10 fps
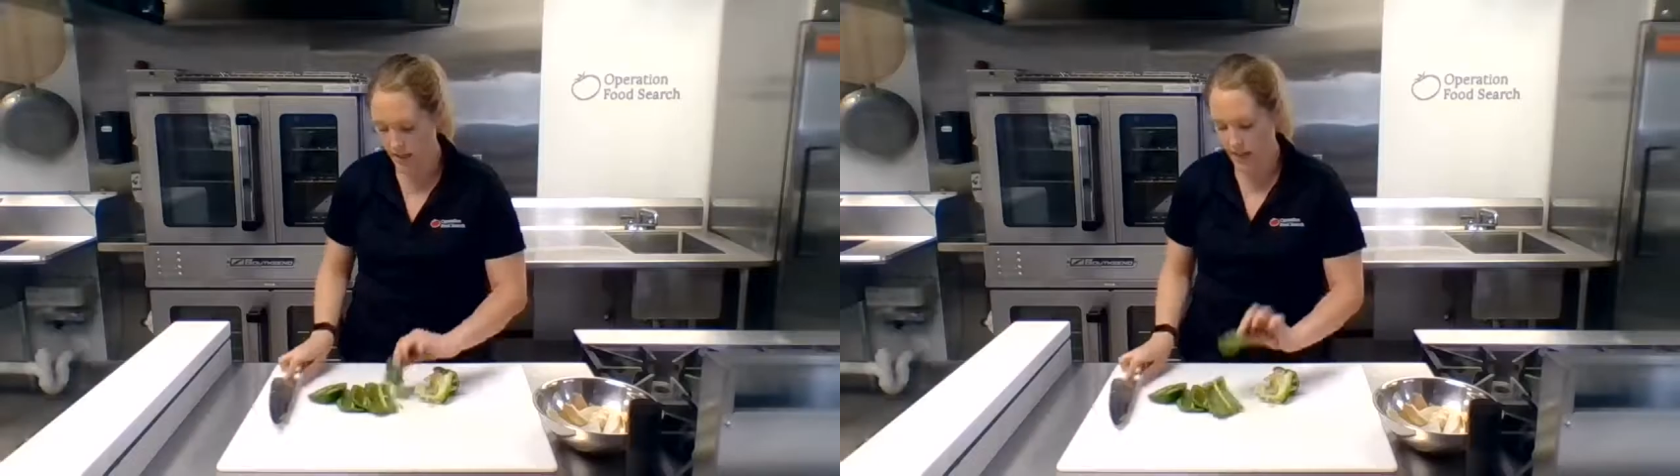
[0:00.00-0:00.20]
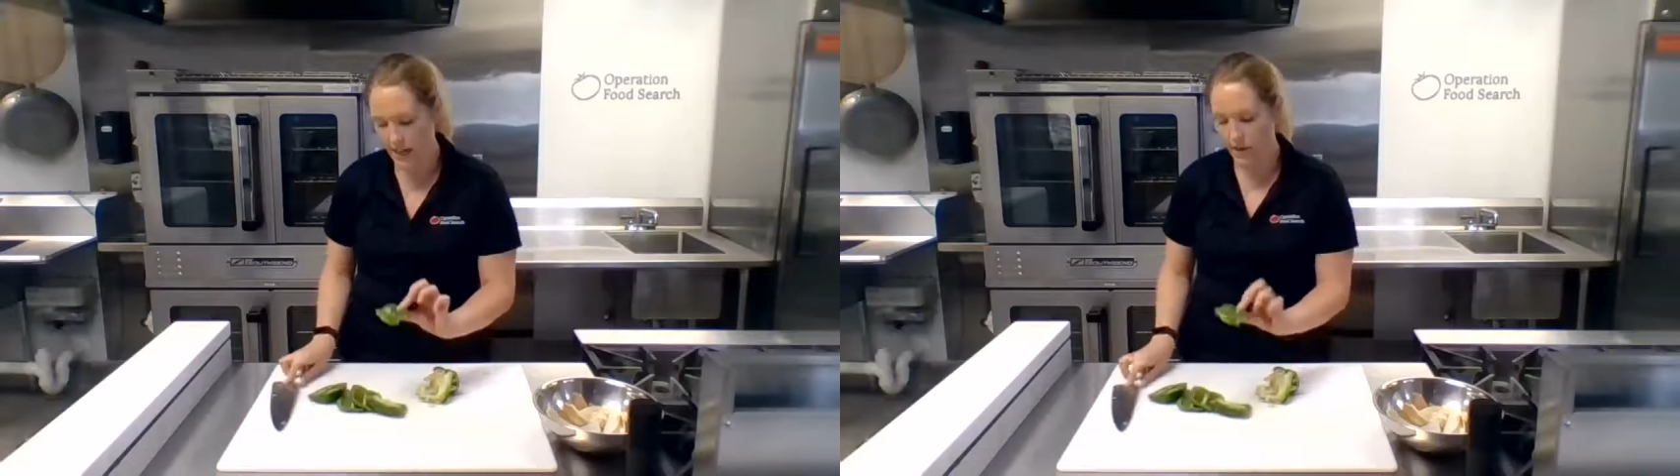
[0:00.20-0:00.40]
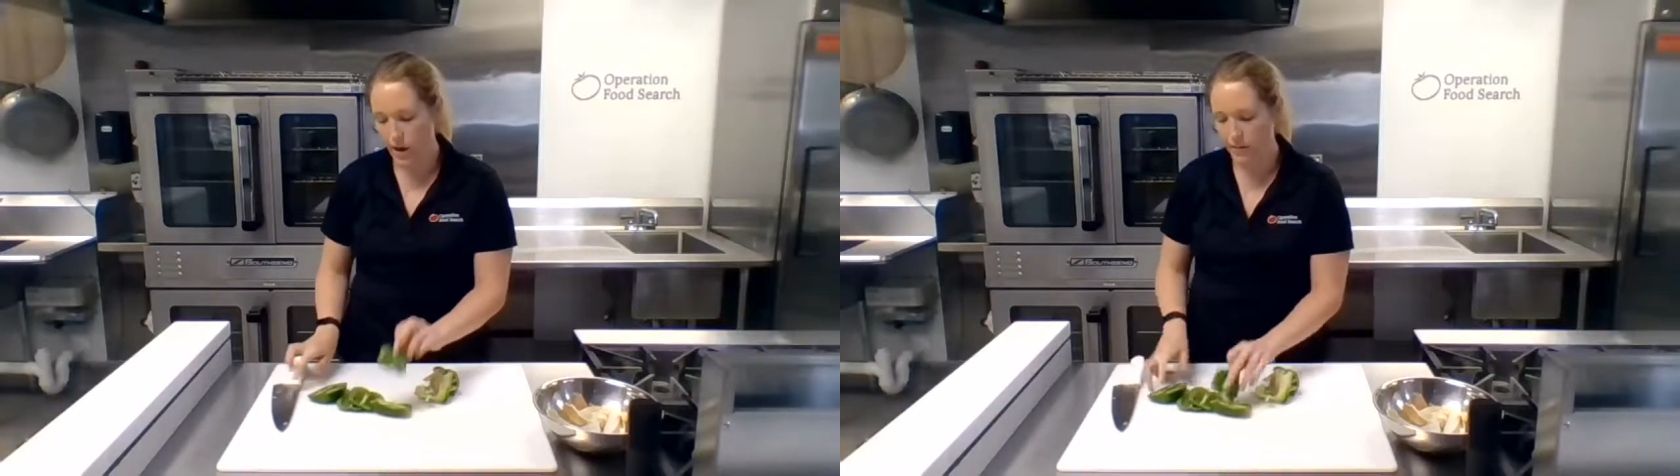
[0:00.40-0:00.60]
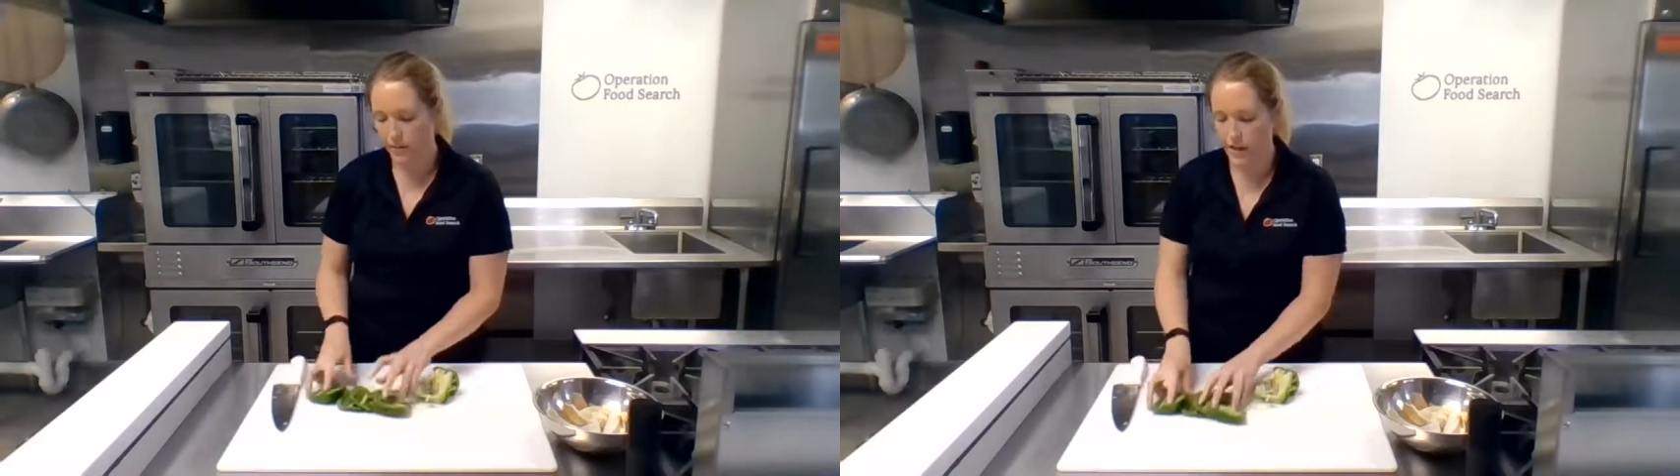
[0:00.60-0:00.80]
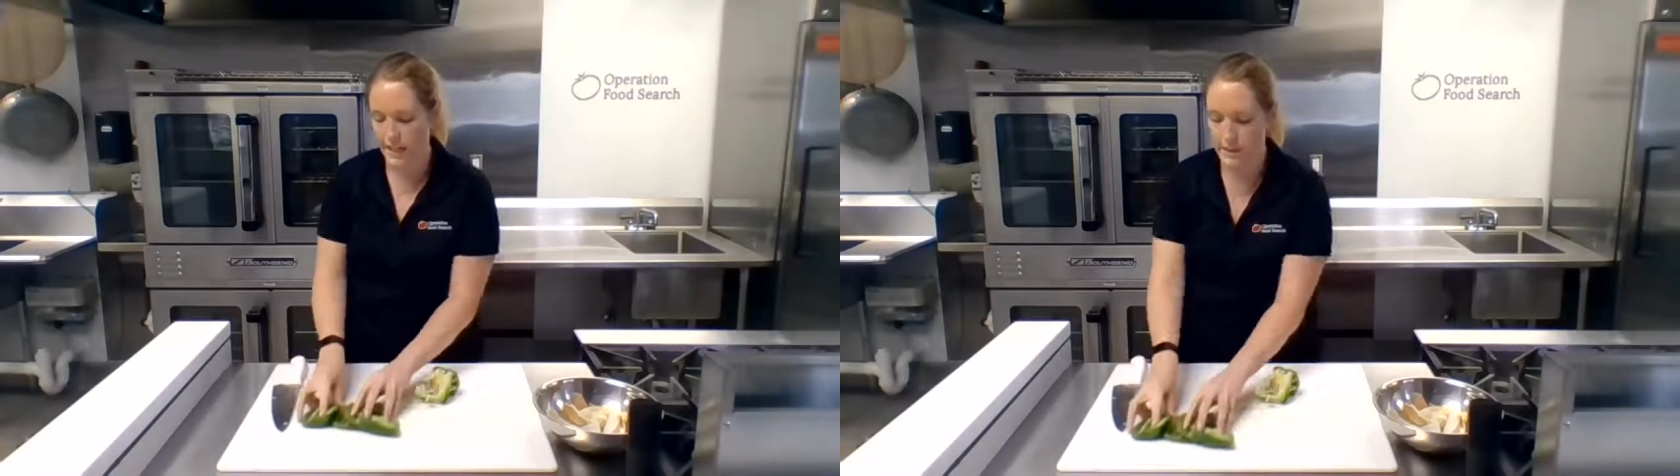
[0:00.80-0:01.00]
and then you have your
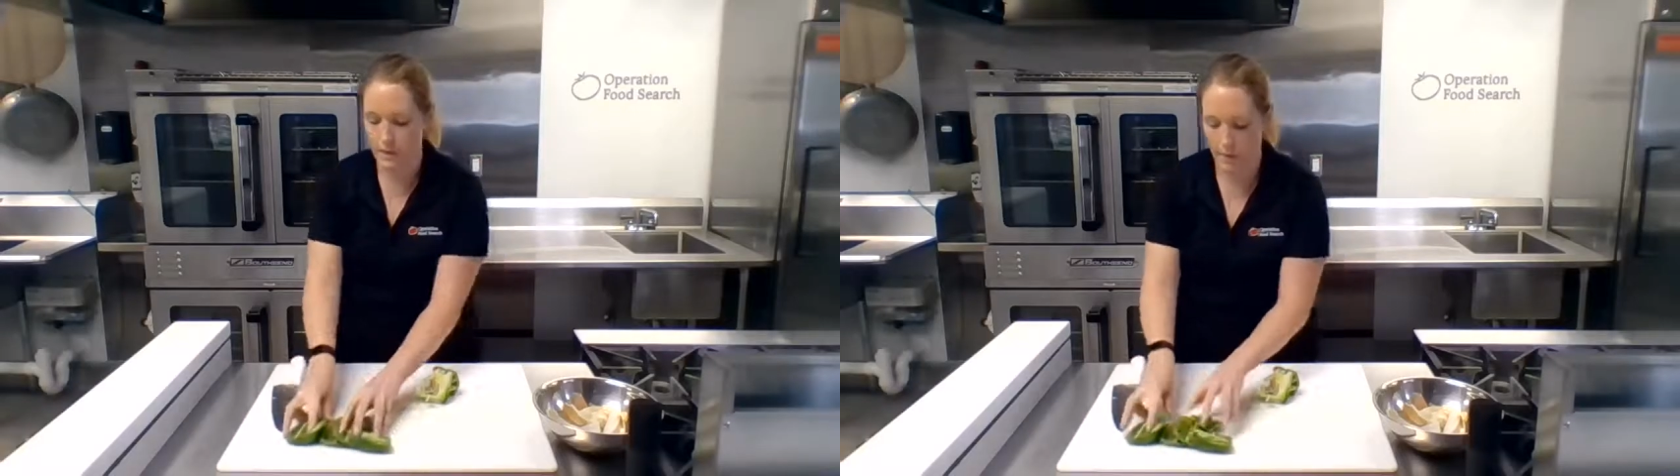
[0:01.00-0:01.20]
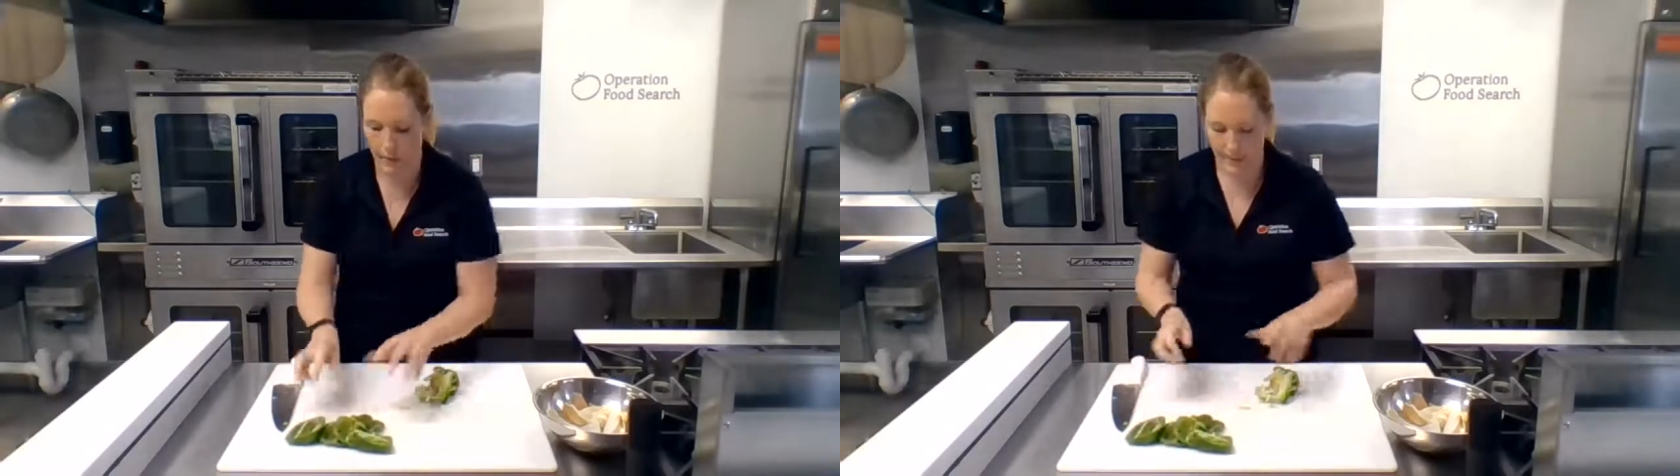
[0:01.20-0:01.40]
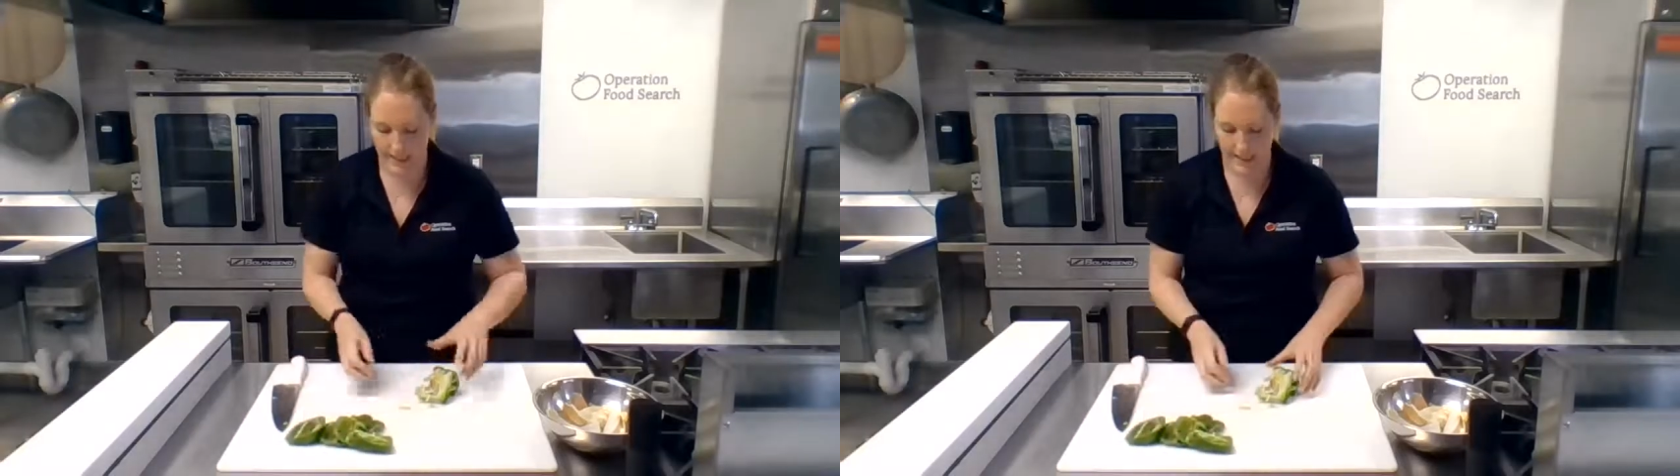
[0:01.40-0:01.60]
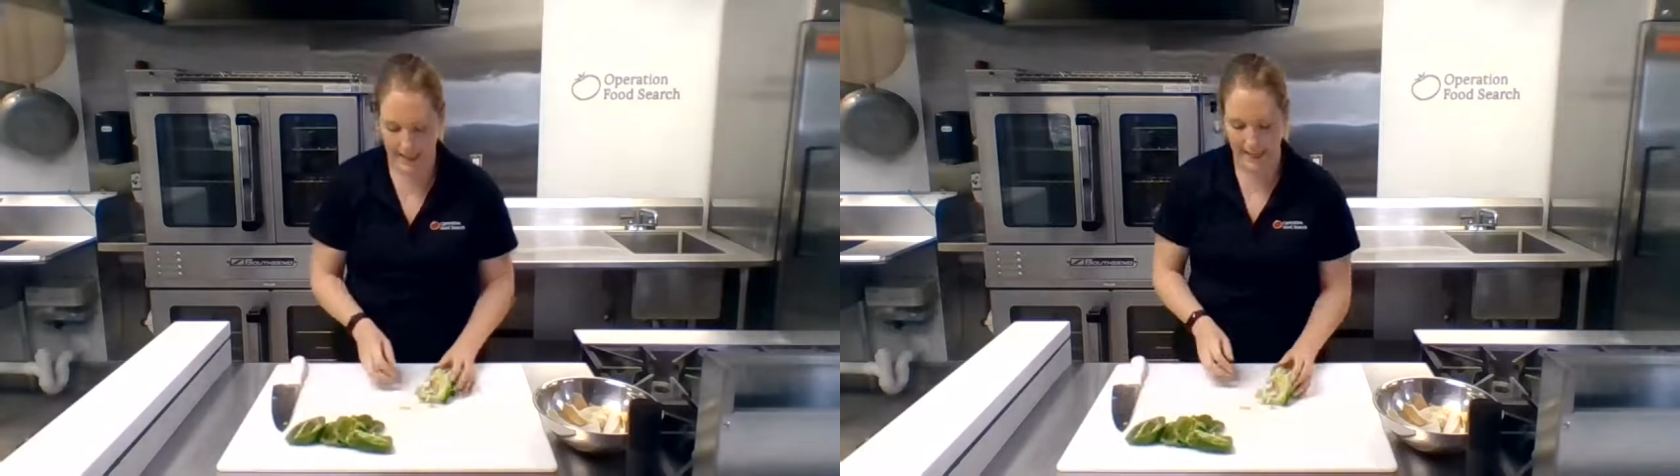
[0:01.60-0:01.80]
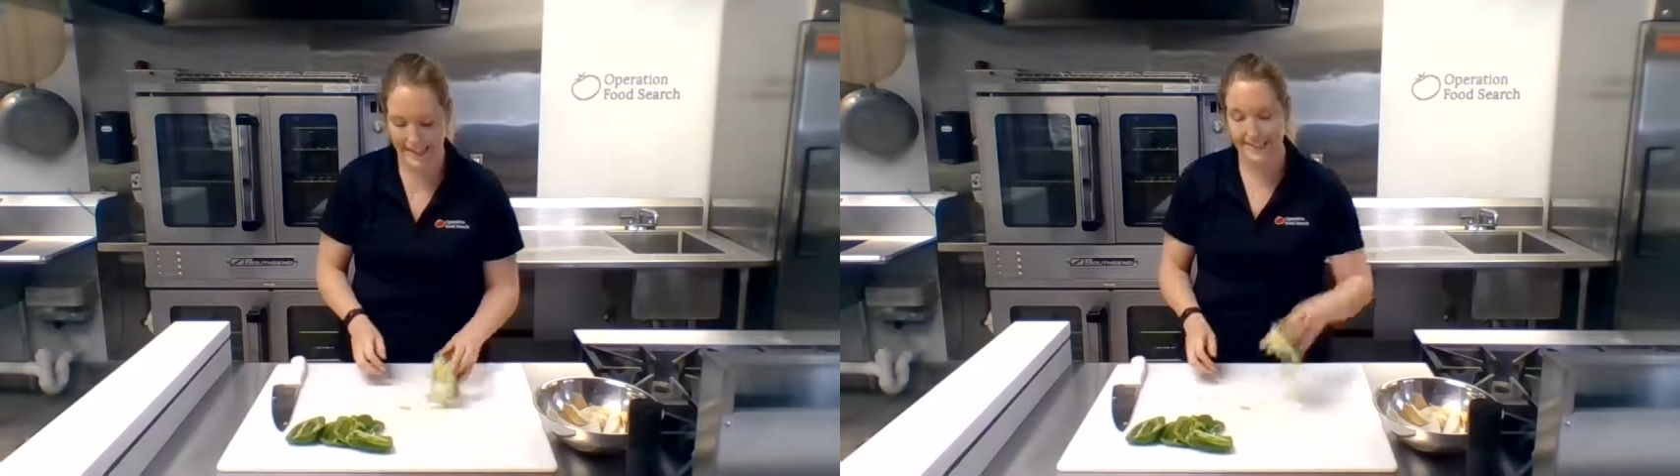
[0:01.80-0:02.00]
nice bell pepper
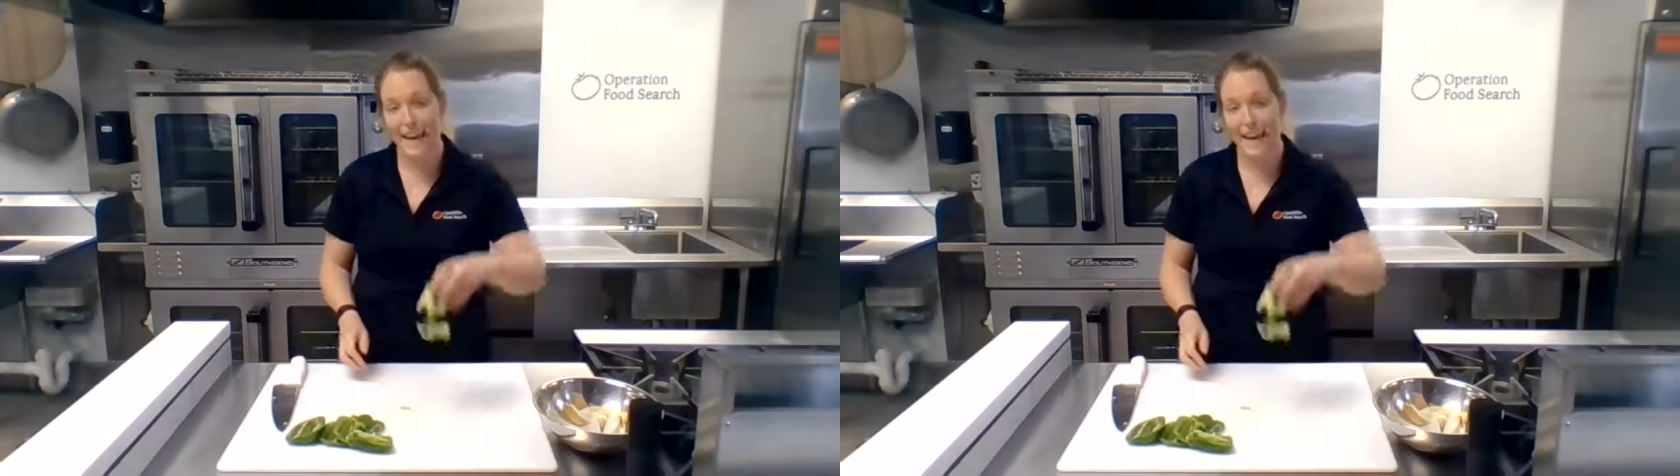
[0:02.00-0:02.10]
sides,